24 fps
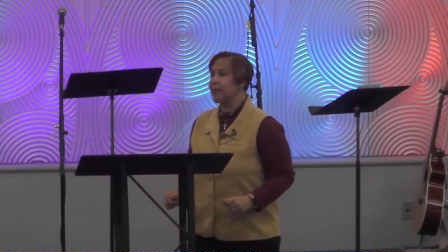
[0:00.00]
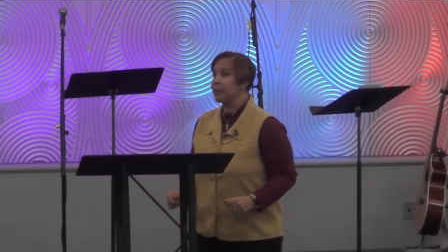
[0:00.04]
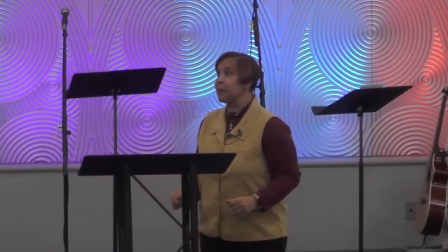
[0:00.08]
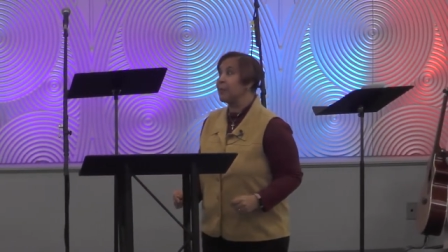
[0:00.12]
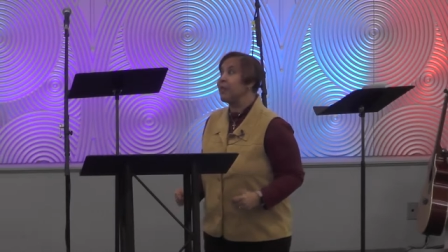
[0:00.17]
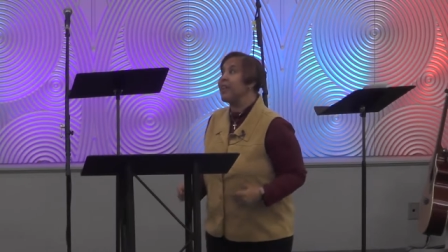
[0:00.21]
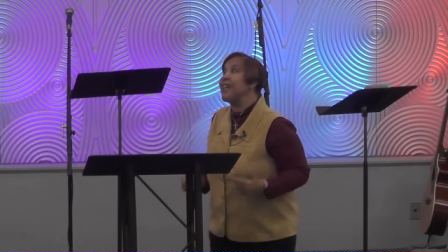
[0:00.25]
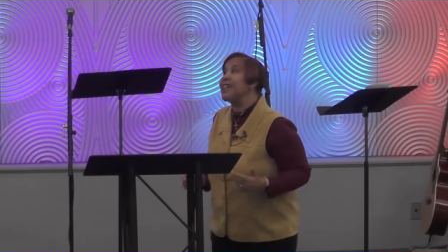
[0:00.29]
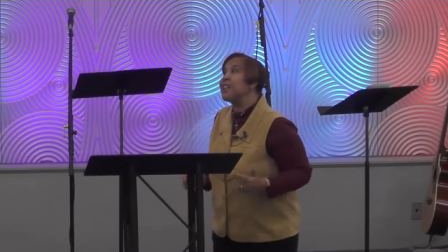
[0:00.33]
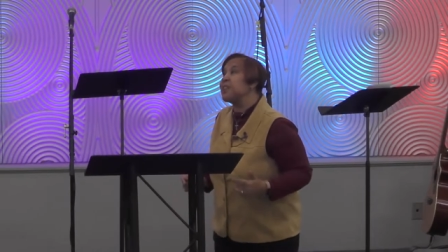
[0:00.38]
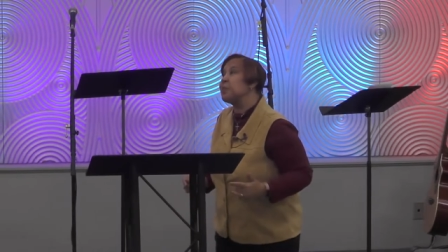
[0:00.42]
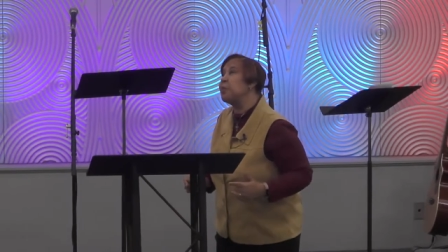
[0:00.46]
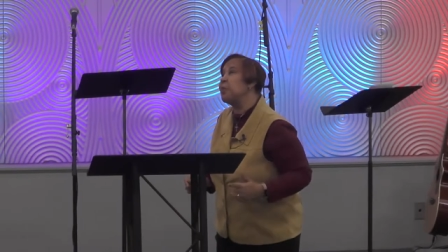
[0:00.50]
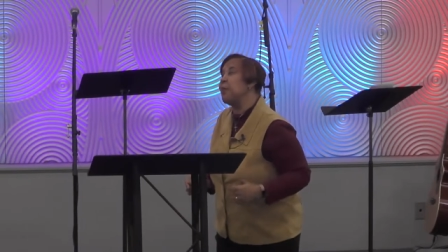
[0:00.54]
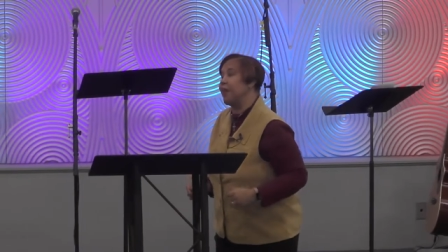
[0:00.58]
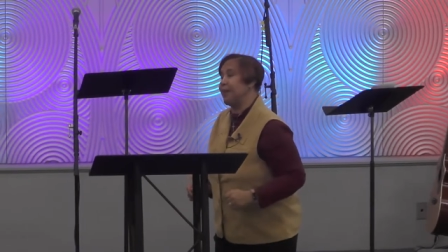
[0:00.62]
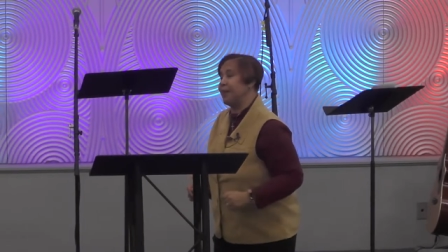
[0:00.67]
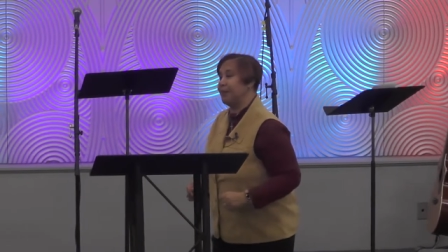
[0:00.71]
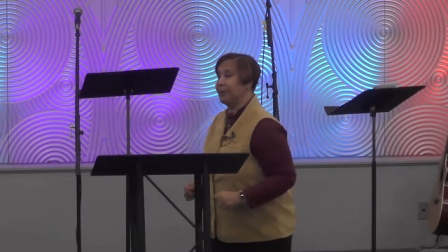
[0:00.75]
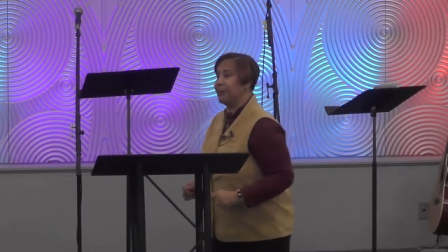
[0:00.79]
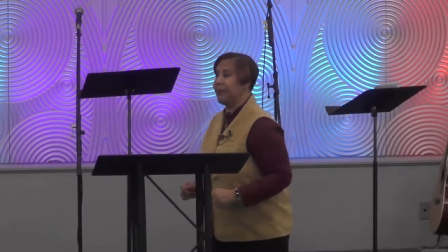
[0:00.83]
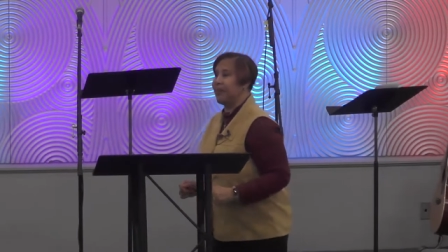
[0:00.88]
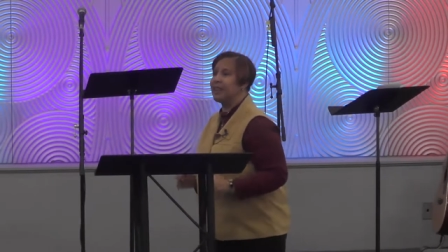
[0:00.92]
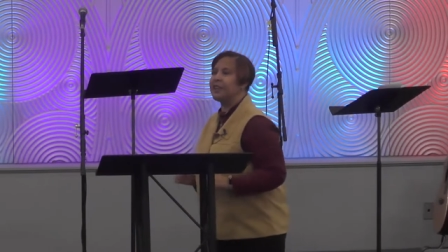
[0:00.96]
But guess what?
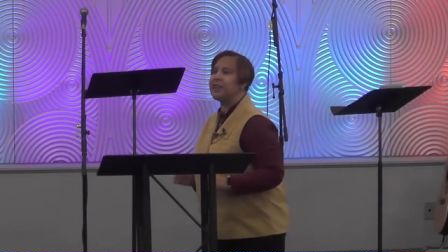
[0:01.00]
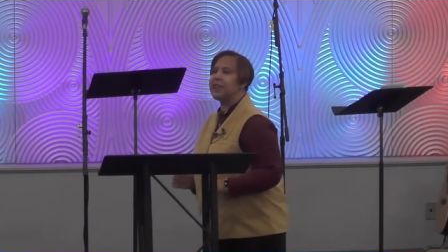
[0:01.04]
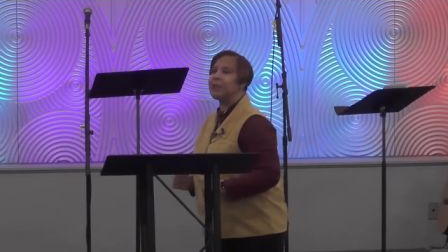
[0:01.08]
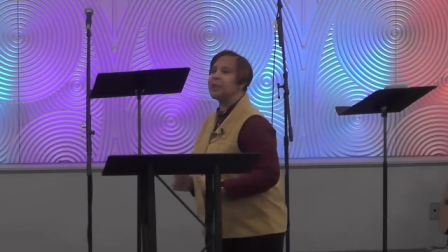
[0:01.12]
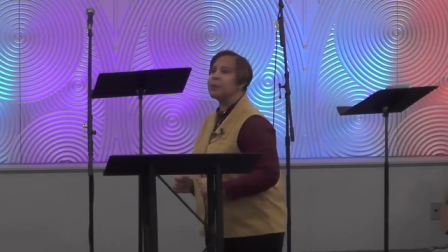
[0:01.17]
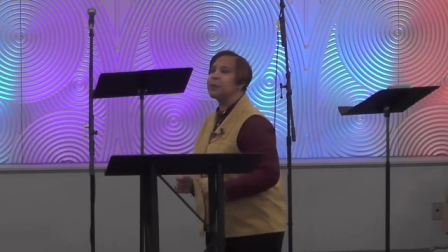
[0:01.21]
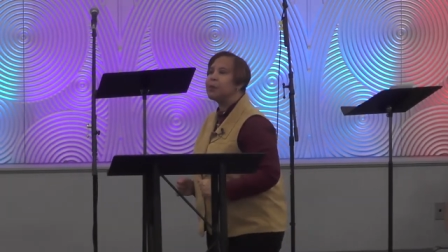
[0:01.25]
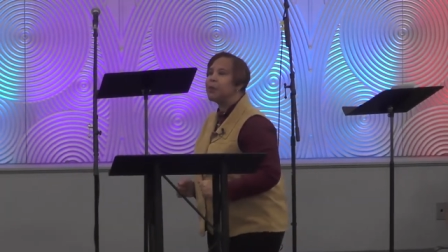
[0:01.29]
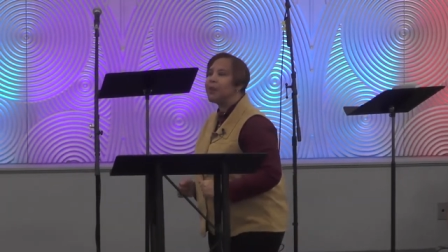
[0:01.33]
It's in the